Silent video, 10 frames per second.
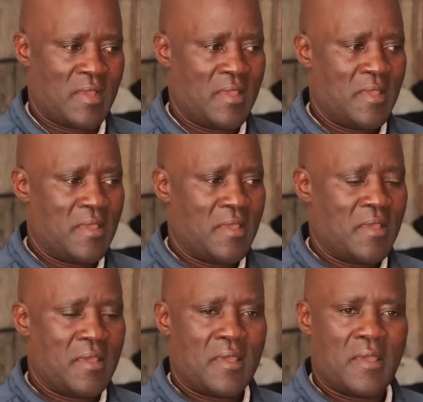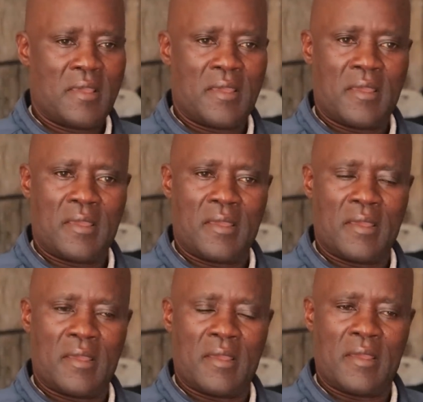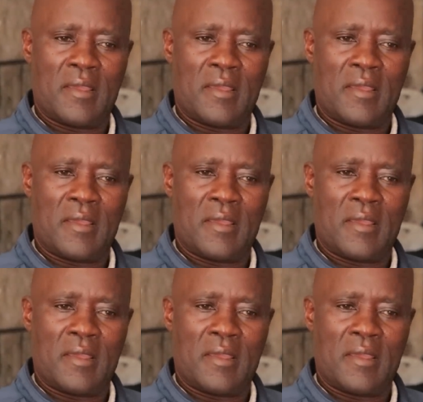[no speech]